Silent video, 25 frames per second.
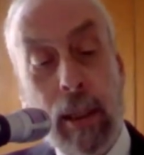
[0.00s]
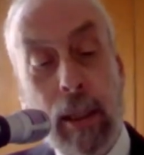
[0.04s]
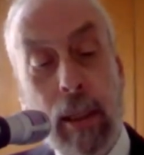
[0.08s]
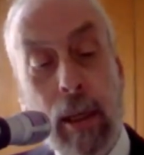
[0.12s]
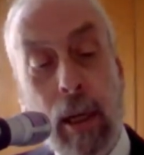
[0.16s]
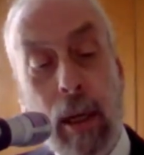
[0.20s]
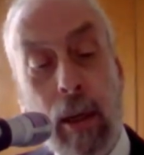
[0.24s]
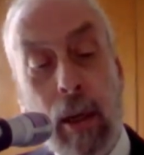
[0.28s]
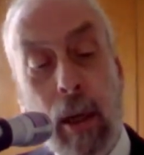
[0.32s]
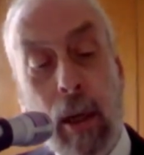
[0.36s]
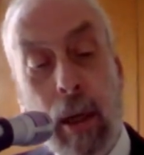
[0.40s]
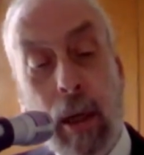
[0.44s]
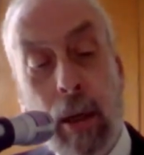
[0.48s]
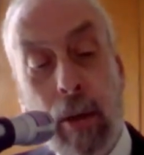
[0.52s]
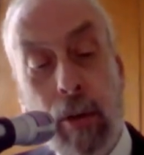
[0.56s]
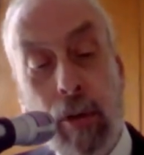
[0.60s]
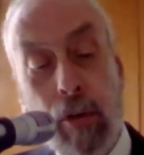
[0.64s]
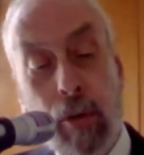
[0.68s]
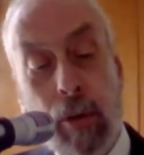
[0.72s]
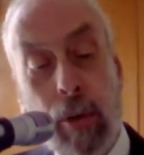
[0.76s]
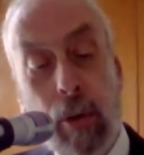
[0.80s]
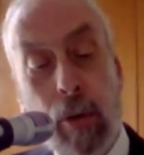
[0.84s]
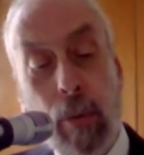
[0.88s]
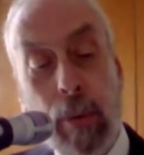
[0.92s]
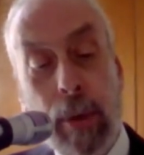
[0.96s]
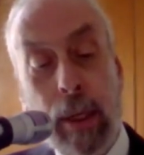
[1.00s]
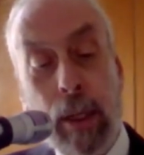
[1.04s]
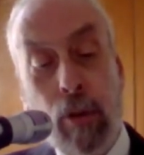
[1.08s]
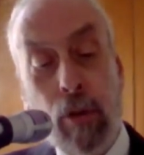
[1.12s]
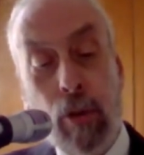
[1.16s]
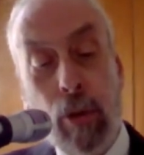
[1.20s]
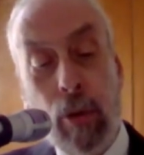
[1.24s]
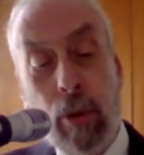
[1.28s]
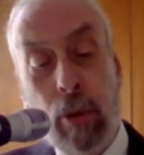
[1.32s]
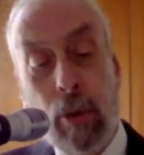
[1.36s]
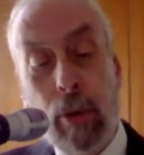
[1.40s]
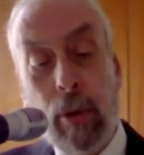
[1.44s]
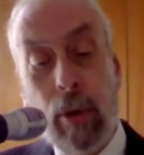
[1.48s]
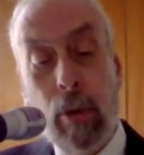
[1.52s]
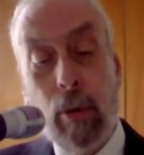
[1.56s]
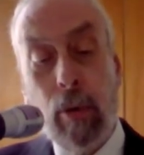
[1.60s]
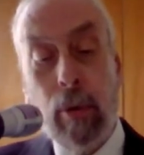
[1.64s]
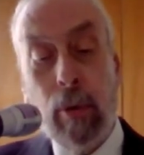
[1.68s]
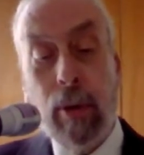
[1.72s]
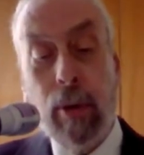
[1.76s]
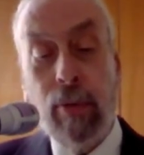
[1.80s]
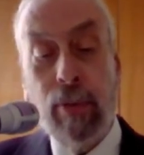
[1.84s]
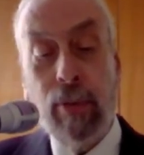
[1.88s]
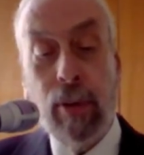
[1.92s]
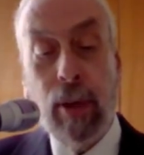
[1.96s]
in a large region
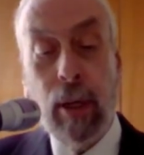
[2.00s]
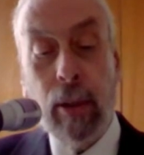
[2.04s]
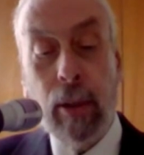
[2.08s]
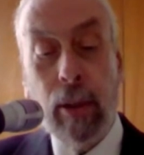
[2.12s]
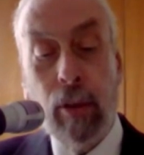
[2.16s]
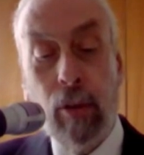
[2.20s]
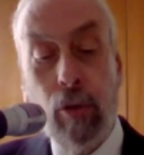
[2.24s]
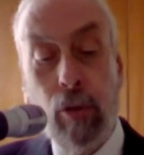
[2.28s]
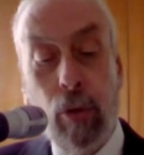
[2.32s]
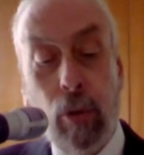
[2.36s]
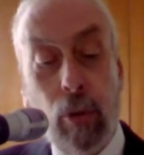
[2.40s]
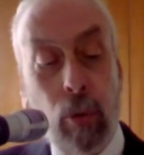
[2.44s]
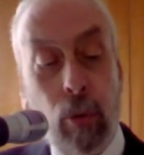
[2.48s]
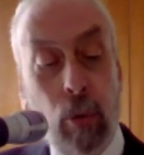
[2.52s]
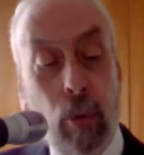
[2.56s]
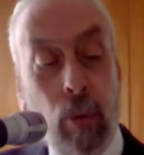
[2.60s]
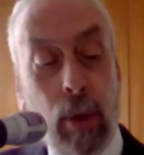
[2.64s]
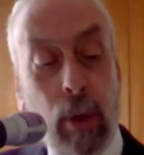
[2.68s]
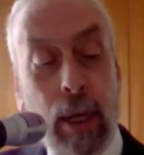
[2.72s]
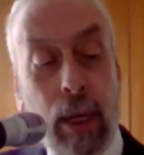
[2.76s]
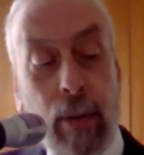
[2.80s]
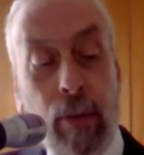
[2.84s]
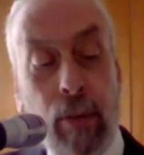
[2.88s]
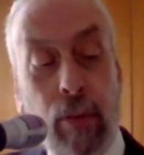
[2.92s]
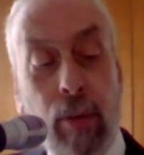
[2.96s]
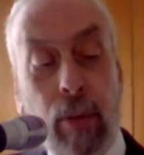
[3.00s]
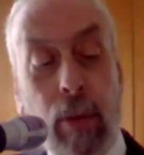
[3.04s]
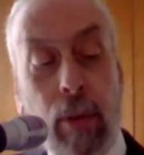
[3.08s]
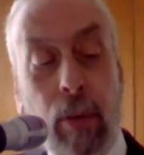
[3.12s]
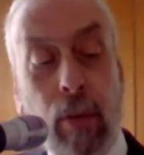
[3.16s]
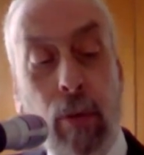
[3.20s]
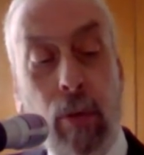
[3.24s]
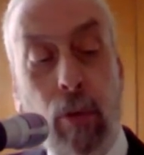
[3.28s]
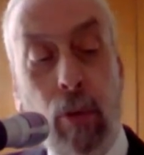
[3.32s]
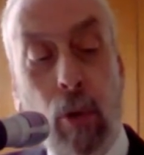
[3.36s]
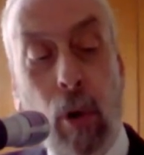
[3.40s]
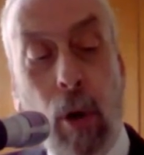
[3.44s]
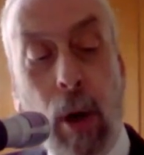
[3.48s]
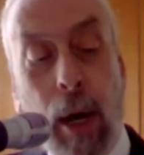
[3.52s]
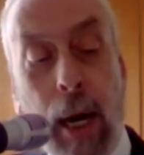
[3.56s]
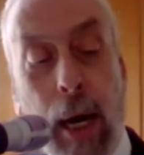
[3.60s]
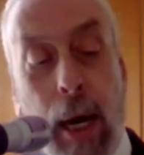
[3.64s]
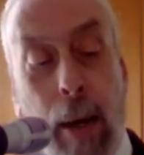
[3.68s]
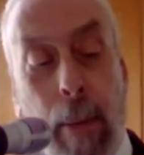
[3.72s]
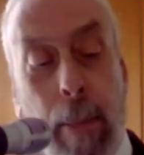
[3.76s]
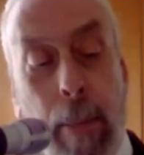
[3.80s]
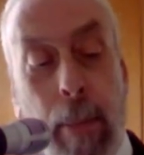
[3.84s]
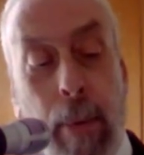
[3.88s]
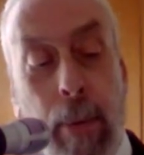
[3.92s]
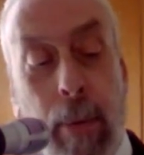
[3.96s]
referred to as
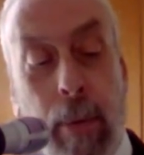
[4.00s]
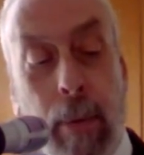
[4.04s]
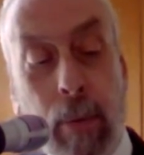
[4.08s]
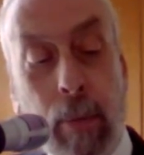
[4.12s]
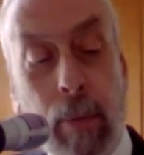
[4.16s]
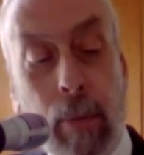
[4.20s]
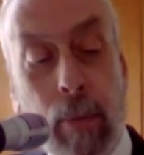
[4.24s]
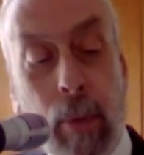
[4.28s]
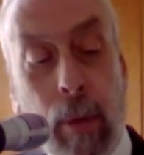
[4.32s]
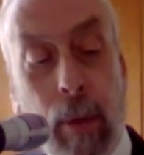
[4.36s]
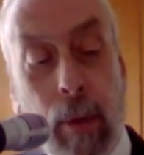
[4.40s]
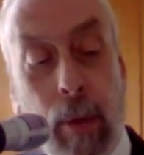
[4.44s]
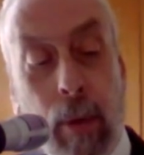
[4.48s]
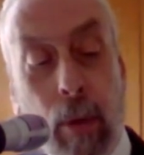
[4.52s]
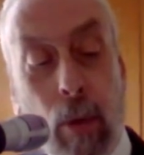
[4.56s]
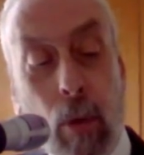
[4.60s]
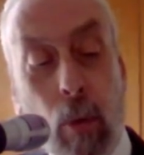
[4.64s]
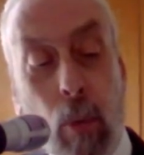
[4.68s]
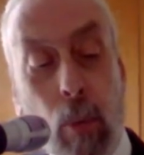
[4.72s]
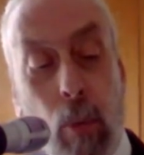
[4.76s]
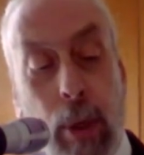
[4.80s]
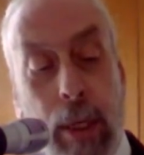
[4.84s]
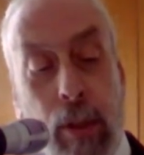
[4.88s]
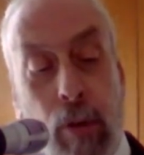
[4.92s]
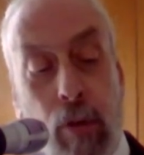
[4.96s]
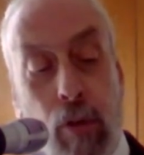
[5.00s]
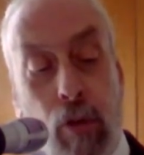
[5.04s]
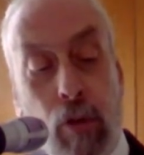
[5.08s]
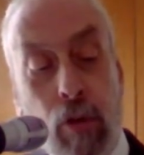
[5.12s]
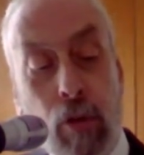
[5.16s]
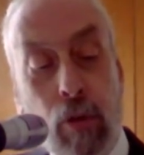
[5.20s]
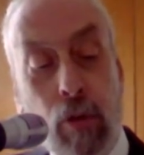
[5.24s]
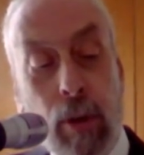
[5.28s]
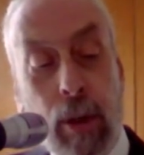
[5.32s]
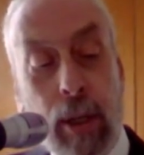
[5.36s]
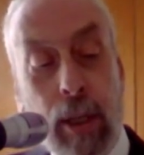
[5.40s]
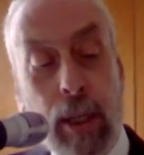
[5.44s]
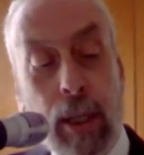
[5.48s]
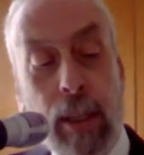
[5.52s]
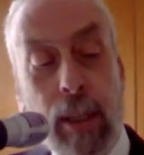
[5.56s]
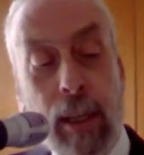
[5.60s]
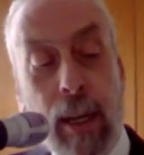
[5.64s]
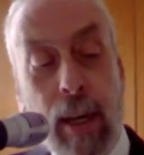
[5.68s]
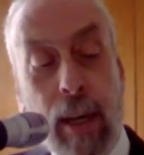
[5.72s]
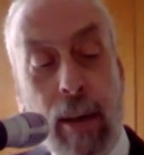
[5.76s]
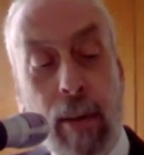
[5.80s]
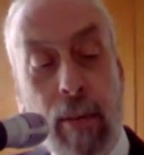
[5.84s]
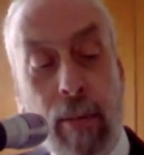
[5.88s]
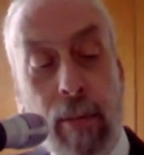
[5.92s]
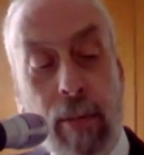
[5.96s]
Zohab, which in
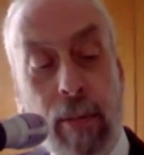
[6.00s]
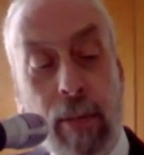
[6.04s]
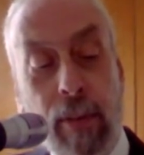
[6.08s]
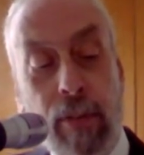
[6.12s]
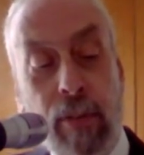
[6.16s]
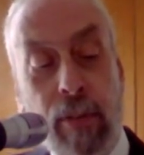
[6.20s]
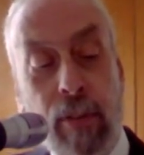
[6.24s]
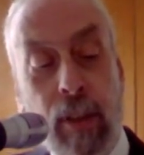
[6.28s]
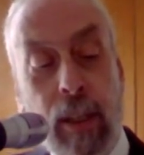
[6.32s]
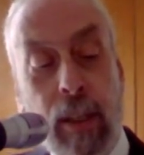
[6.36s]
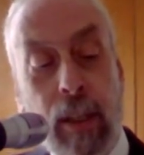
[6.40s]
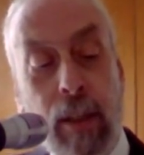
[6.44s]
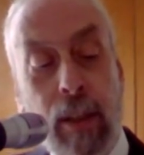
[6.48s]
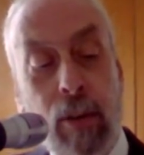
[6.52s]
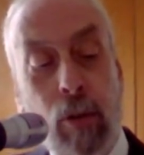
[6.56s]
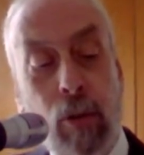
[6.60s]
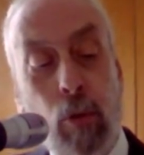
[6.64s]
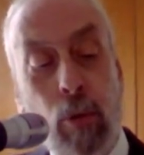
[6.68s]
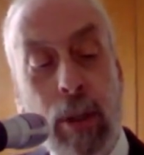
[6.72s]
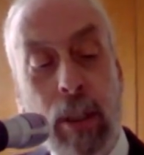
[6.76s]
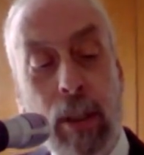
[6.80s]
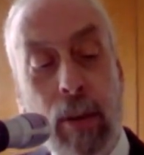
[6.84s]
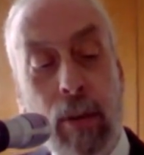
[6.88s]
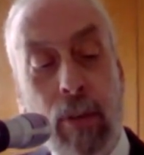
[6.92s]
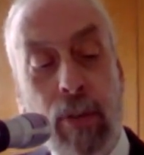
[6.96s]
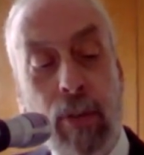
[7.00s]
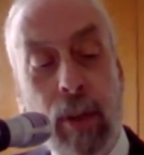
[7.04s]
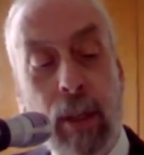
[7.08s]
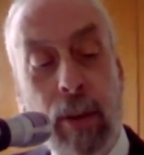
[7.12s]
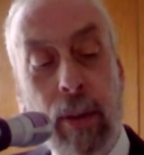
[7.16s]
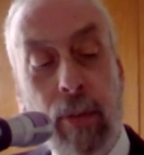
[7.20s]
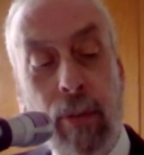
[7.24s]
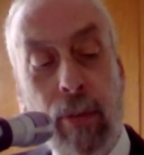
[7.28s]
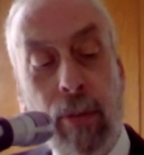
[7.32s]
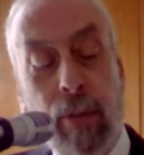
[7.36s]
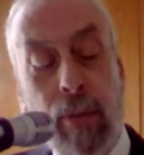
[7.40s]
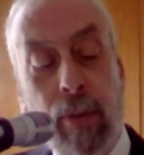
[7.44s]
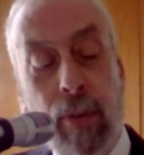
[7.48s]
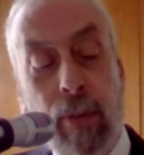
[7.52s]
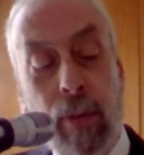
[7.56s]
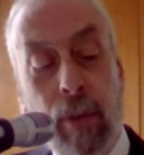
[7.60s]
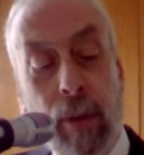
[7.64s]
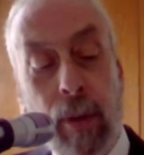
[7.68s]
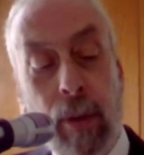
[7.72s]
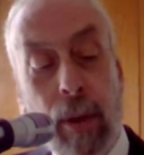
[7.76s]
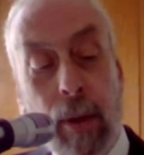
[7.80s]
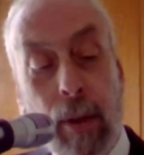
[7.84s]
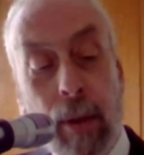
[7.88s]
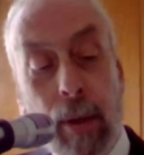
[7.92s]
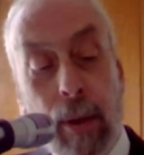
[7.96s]
a 1526
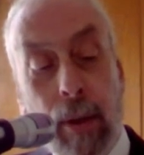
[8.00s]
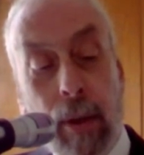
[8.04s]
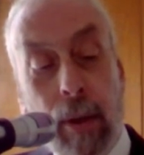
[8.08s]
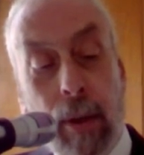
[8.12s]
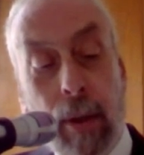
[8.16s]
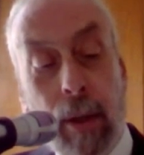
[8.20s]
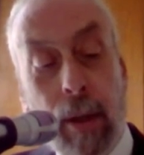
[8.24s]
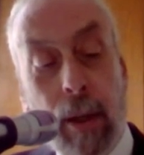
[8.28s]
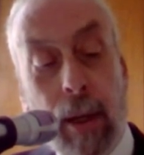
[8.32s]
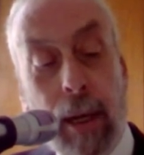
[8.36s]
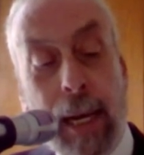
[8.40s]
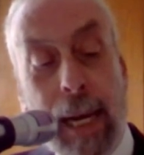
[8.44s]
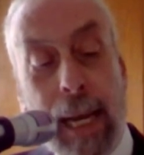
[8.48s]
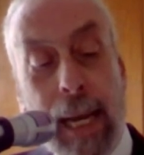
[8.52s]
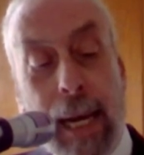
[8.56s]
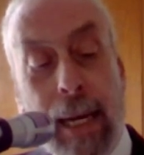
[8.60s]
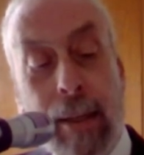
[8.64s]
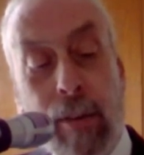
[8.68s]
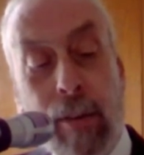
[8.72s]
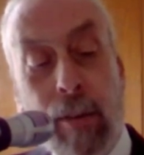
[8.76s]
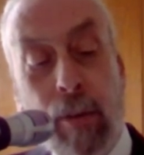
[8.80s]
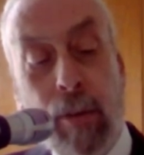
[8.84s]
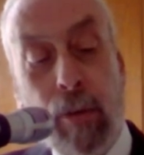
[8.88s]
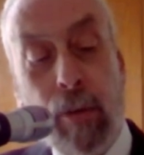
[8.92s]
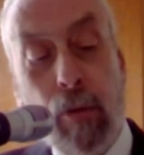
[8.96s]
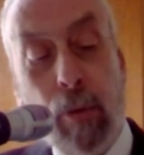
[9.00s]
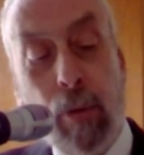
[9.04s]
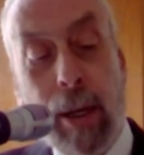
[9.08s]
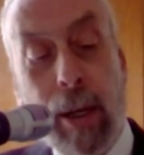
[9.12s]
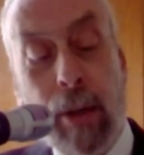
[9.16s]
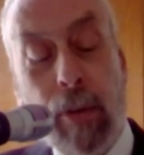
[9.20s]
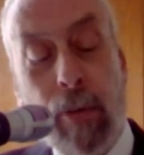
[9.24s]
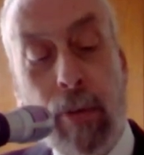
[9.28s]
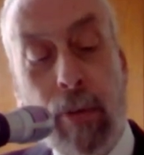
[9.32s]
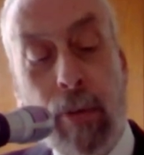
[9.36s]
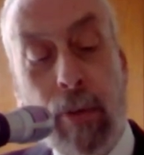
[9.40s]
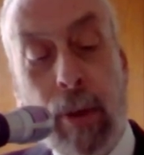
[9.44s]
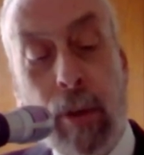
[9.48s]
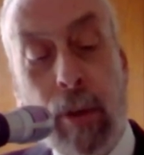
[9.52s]
land transfer